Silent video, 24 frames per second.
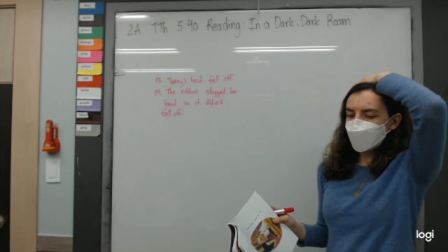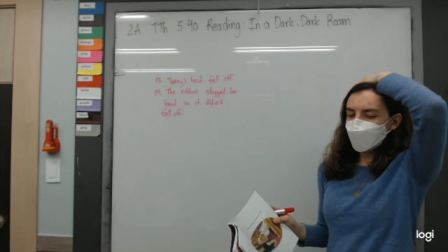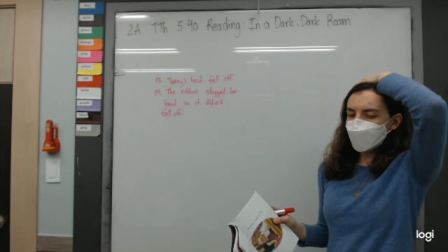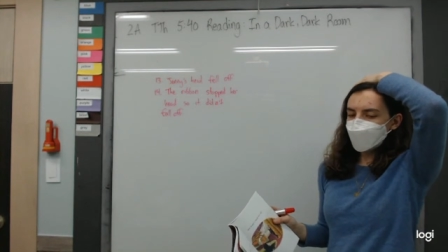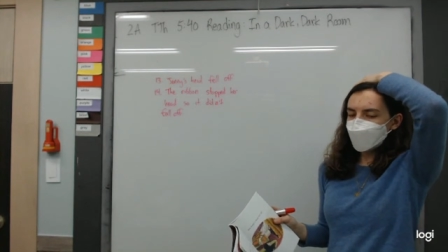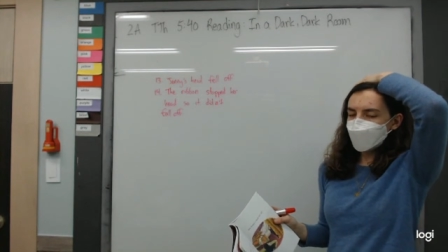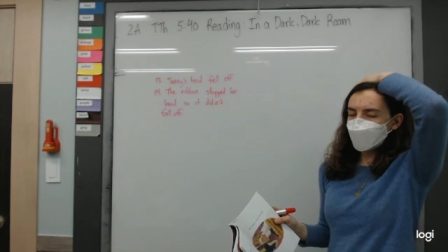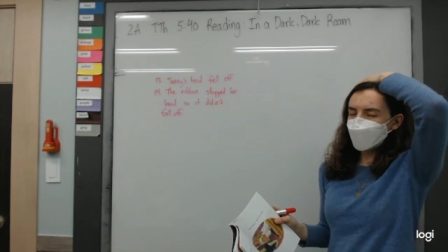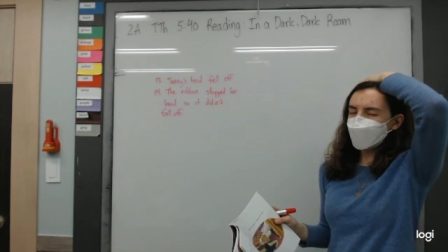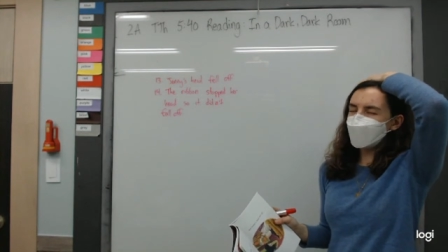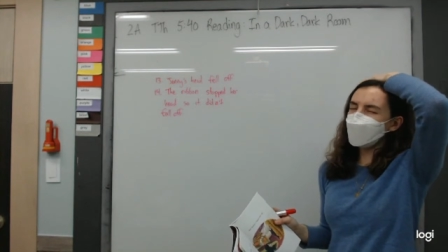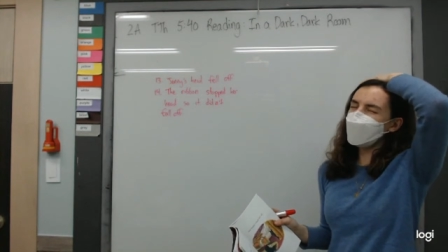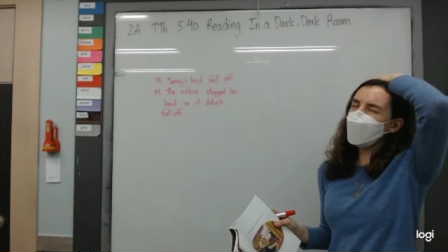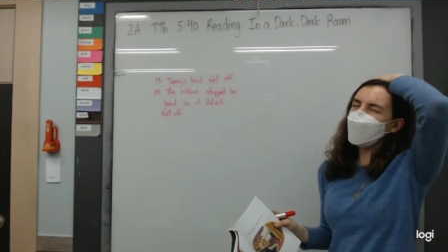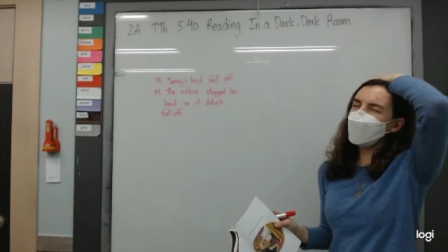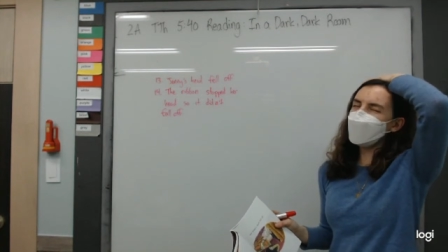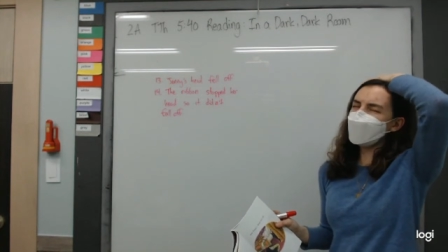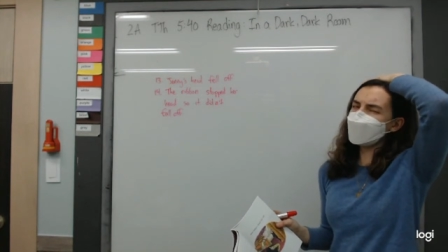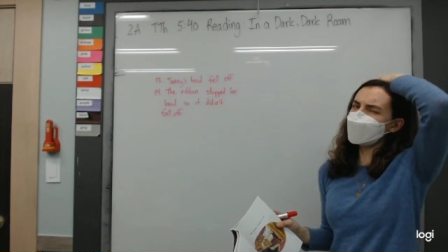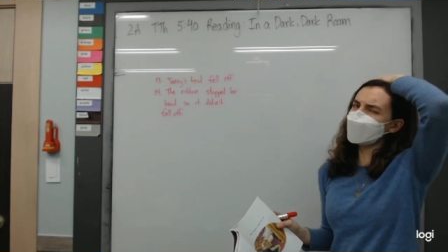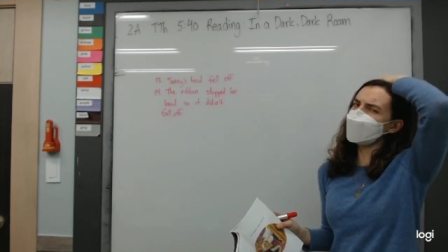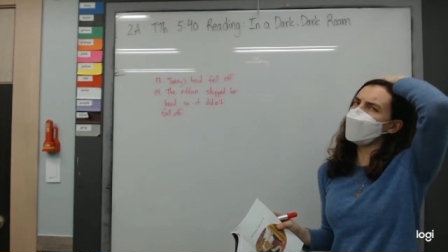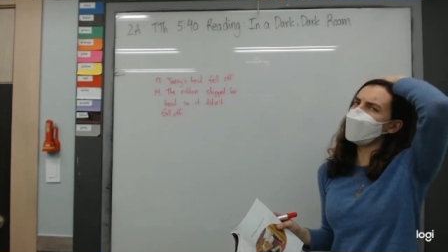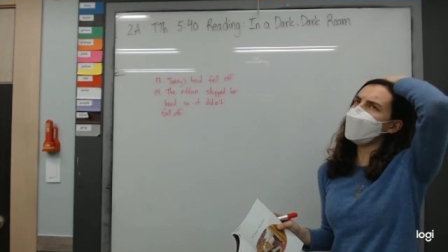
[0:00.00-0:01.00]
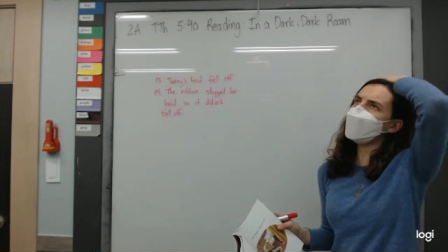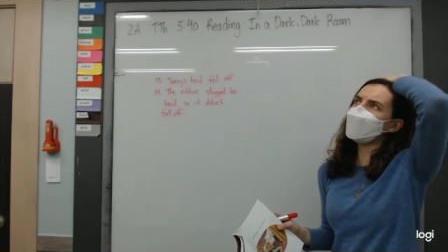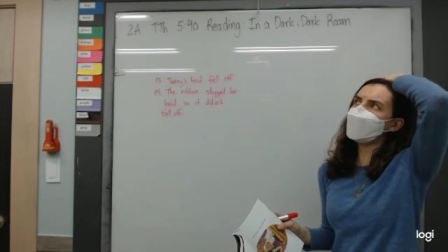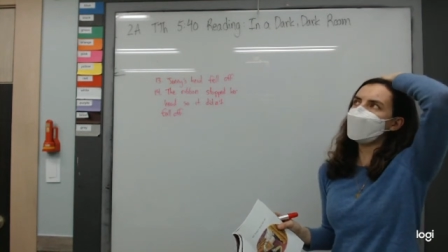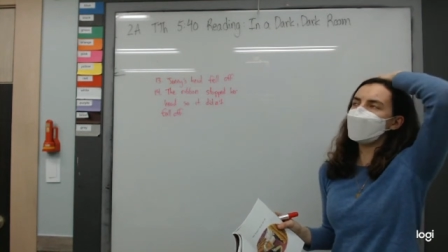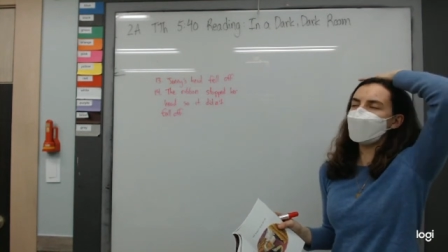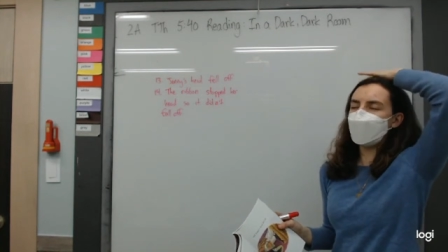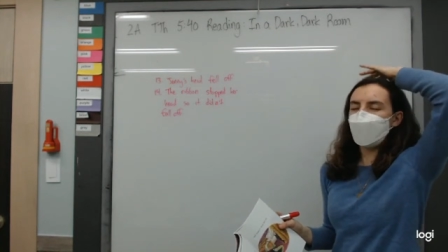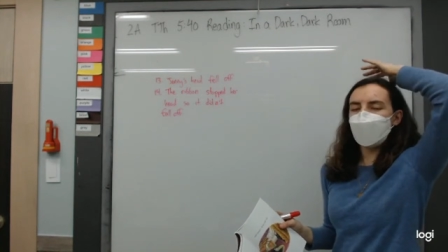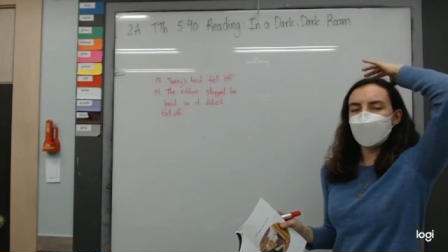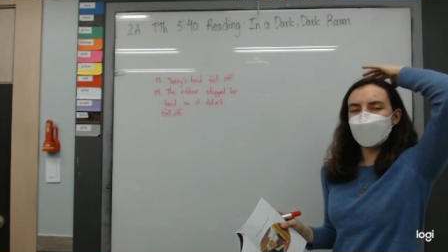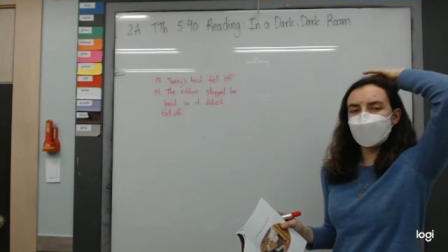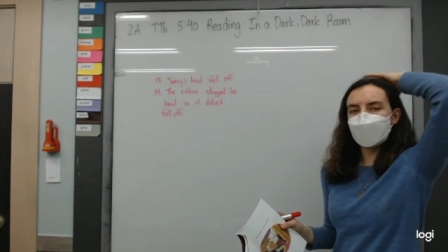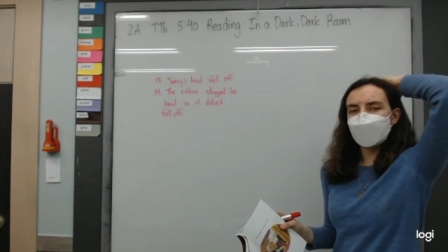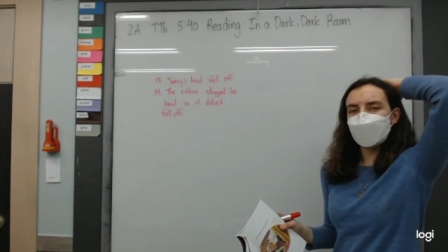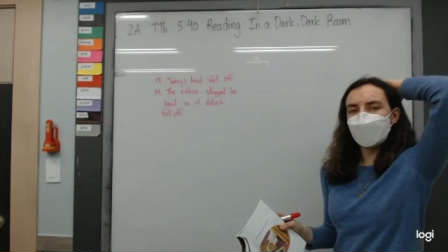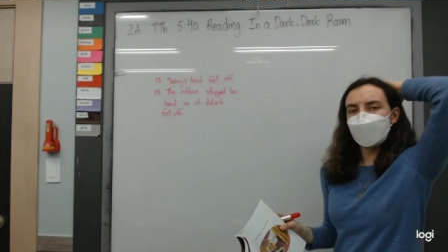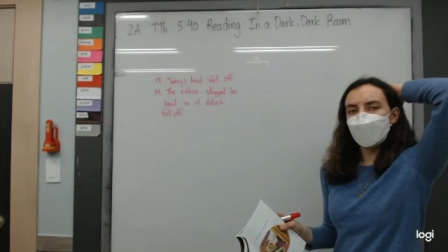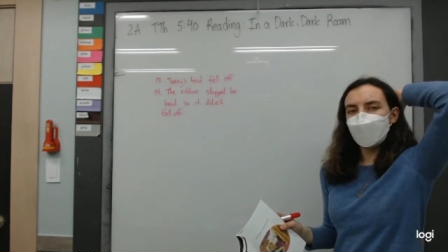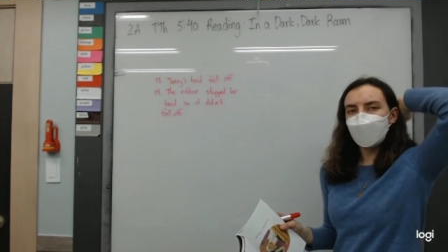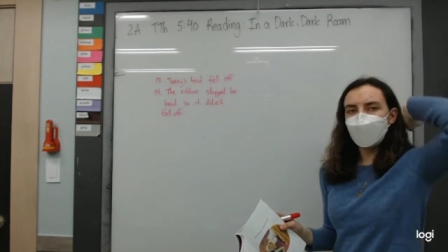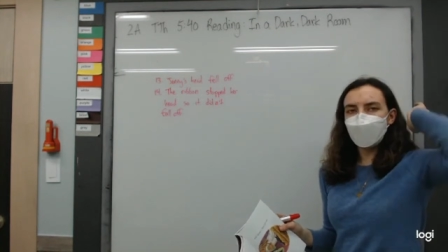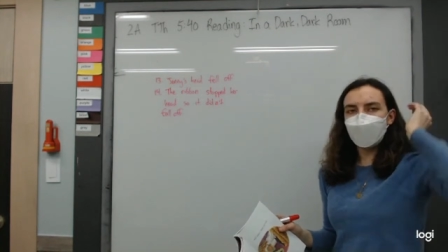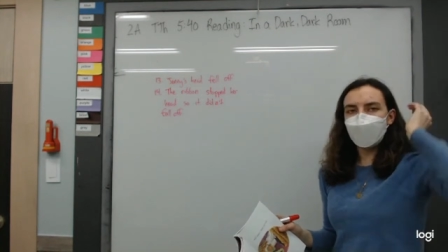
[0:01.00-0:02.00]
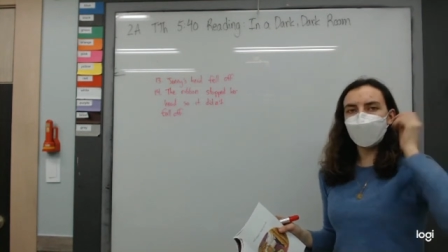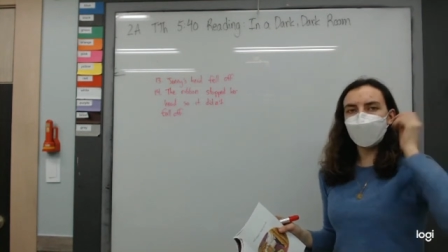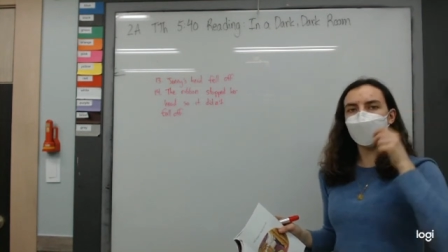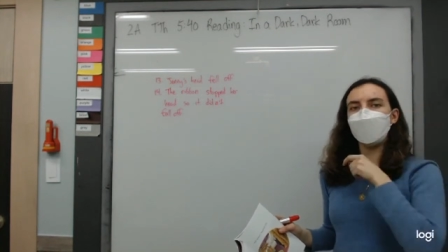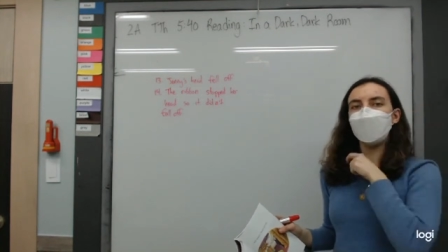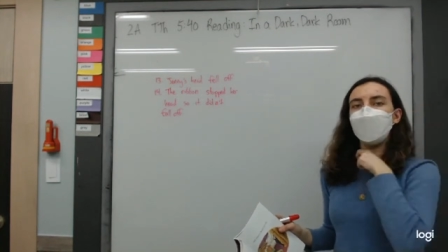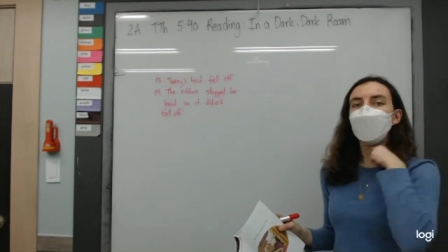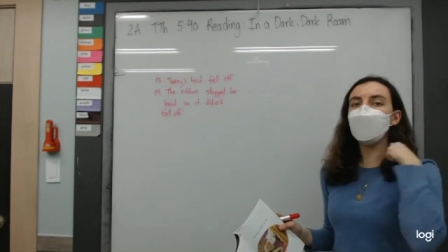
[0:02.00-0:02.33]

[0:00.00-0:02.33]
Her head is on her neck. With no